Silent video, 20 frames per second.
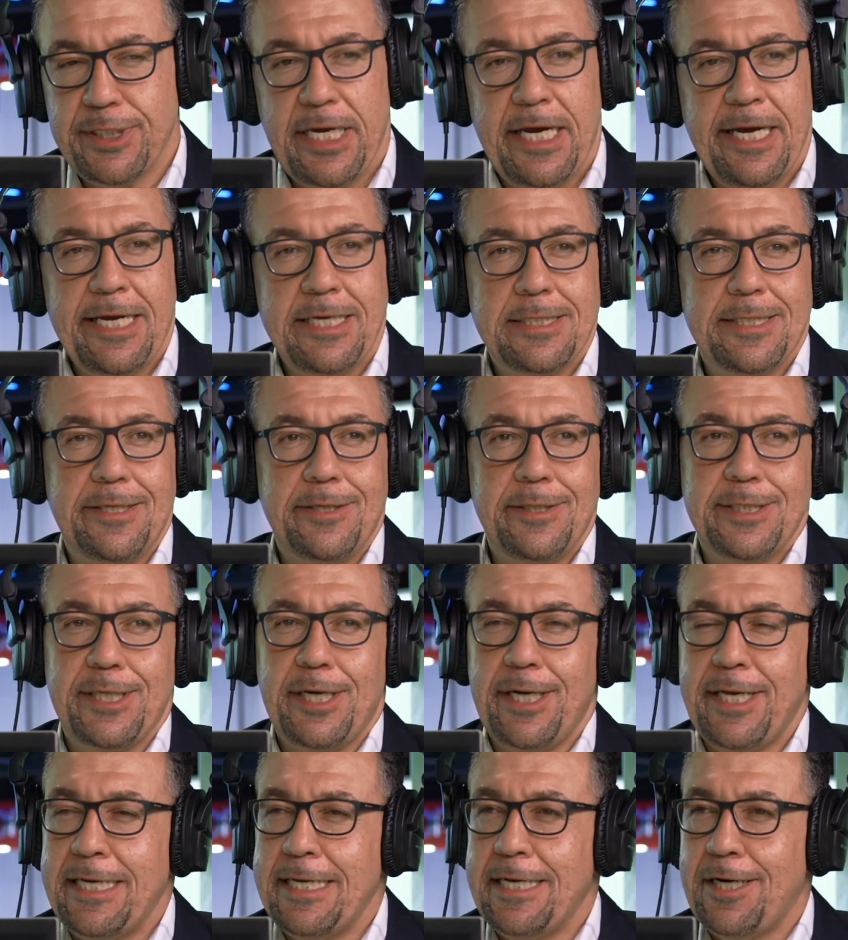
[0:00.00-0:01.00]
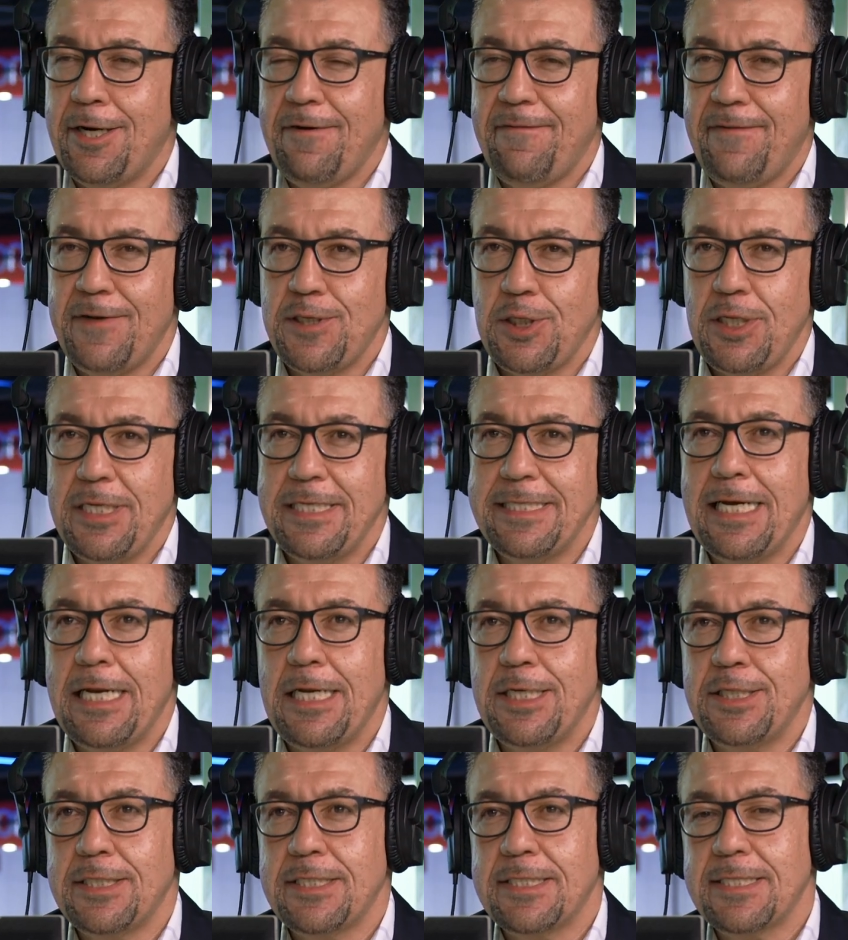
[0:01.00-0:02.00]
science, they're studying artificial
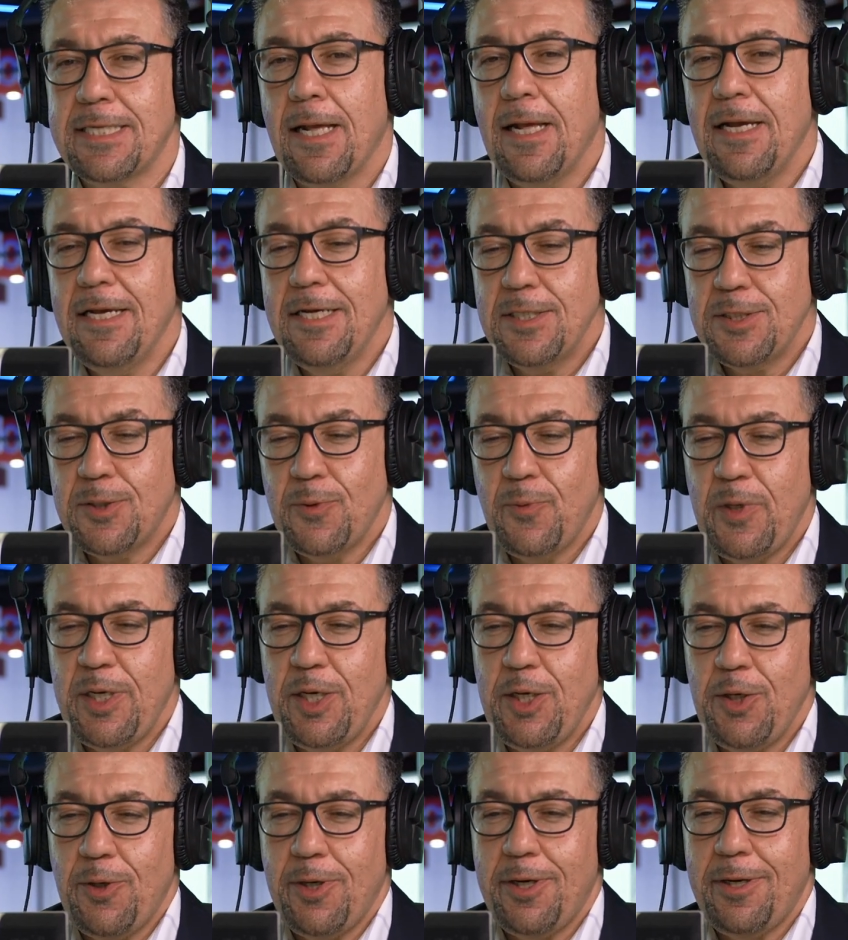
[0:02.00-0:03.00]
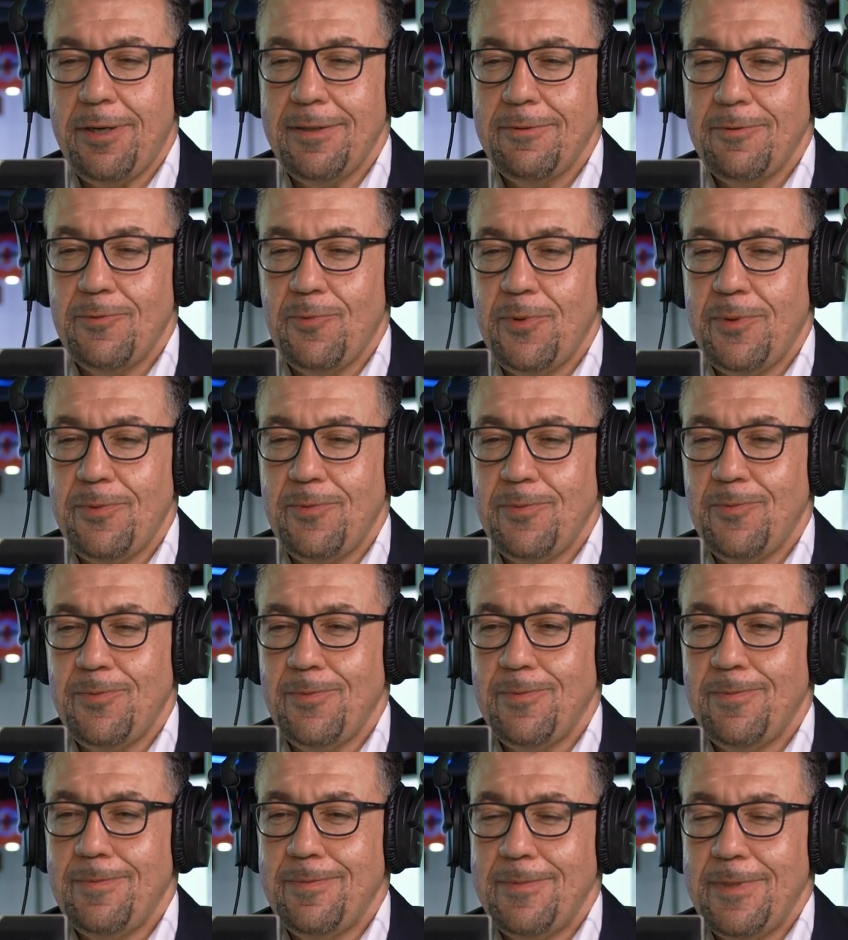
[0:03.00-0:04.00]
intelligence. So when
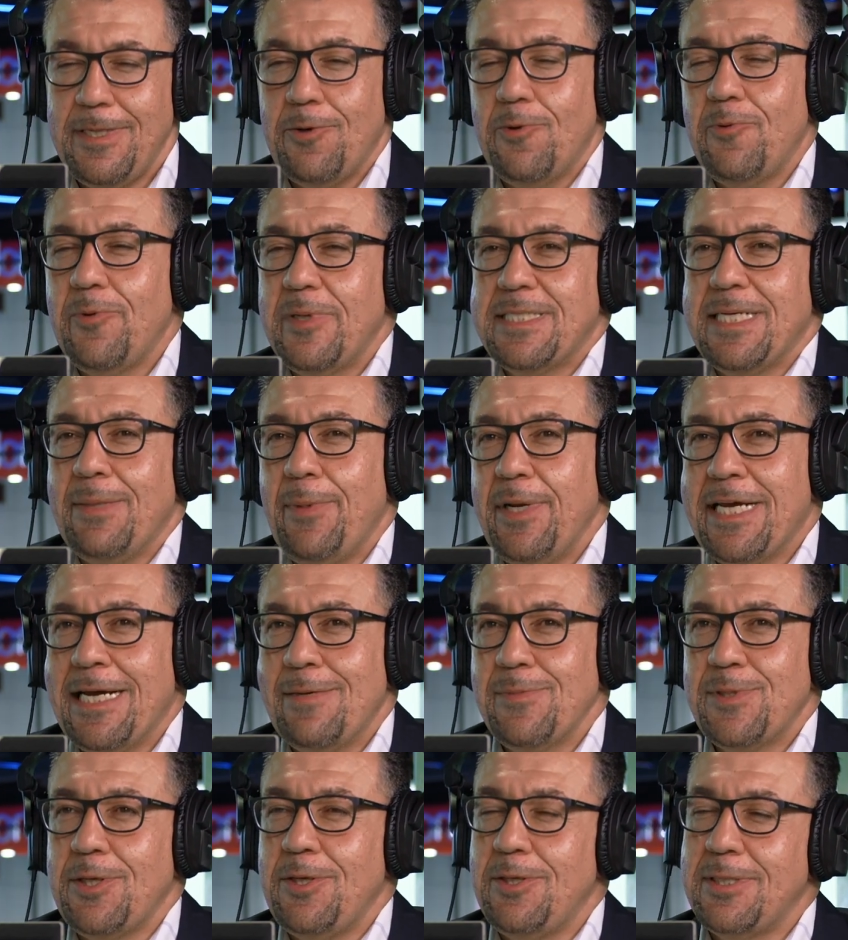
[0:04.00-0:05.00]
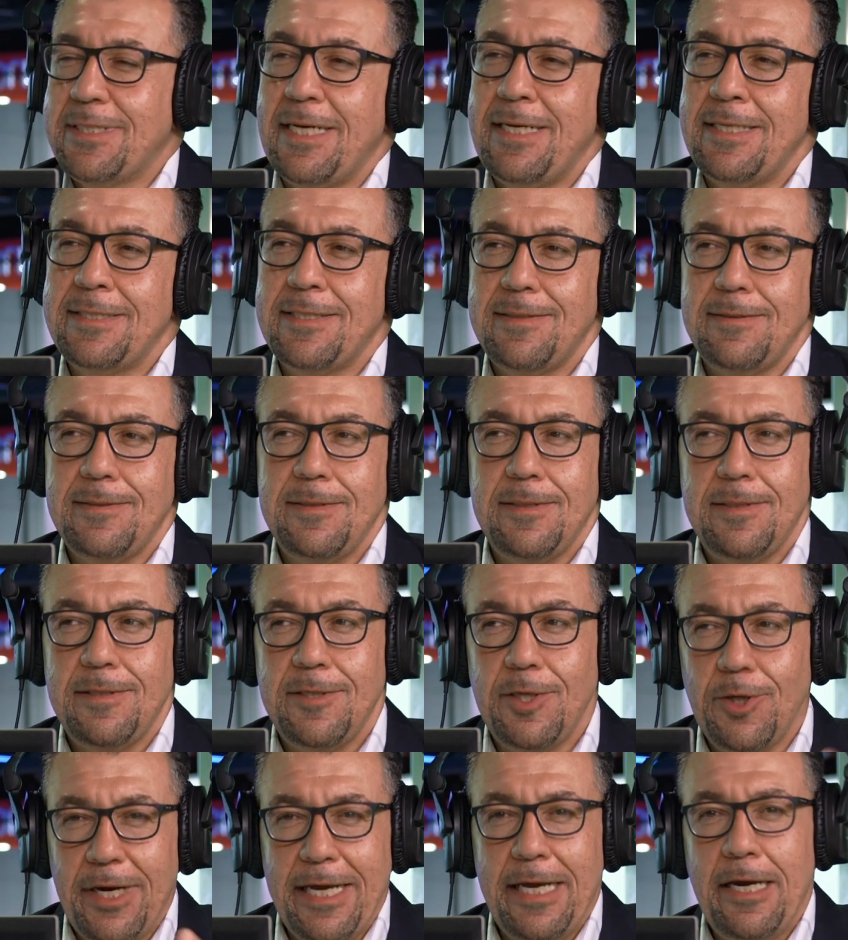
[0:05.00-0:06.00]
when somebody comes to you and says,
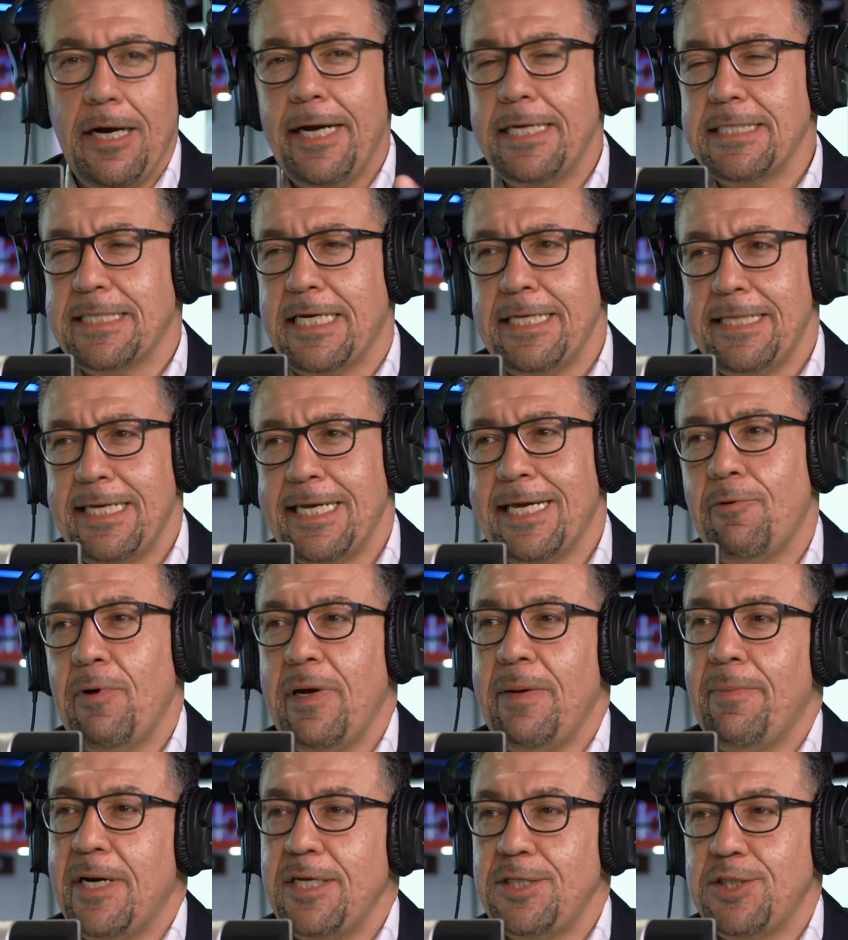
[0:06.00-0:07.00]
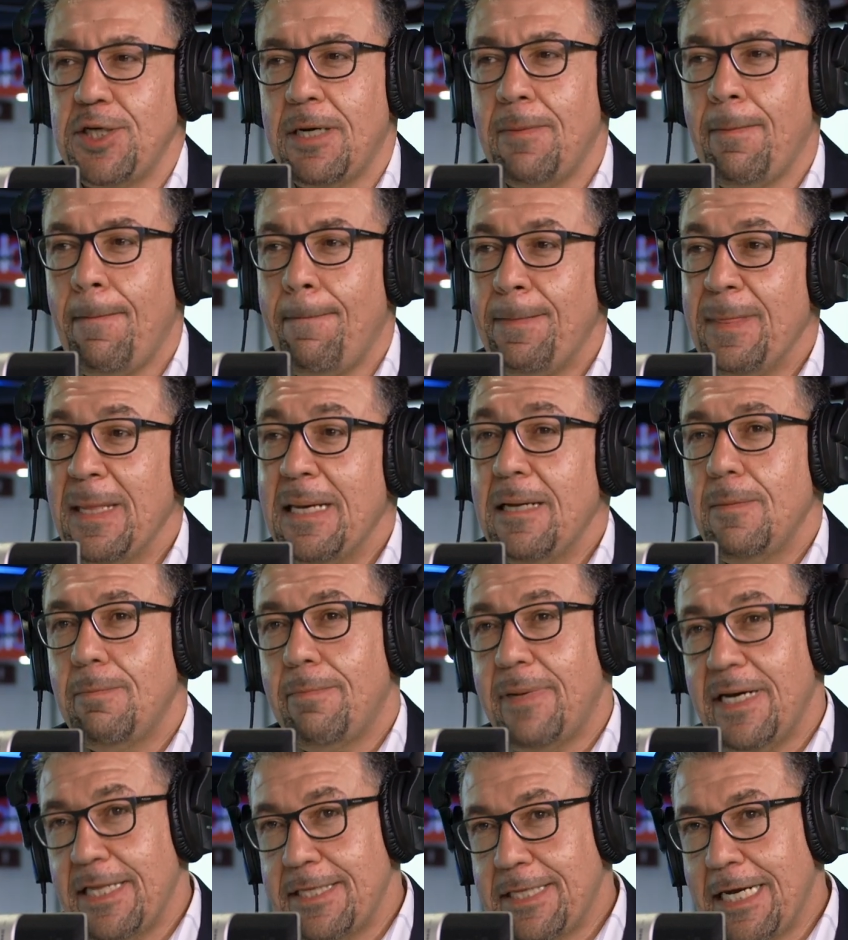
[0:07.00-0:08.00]
your AI is going to take away my job,
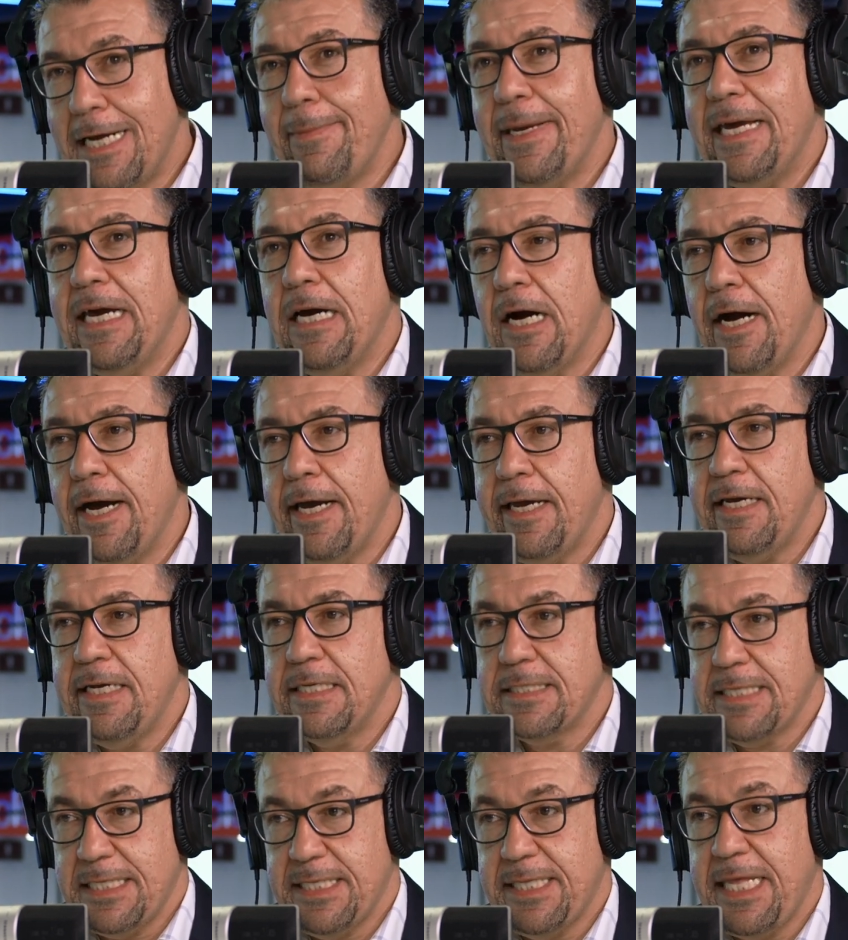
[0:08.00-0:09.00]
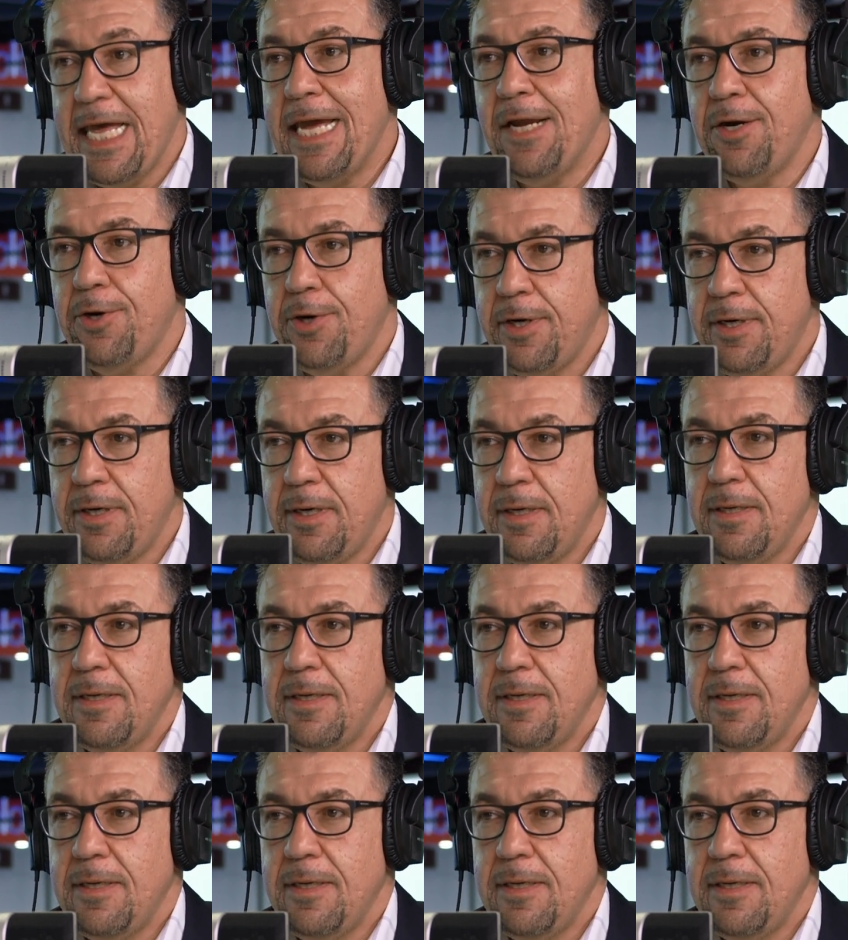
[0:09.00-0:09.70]
by the time AI is a standard,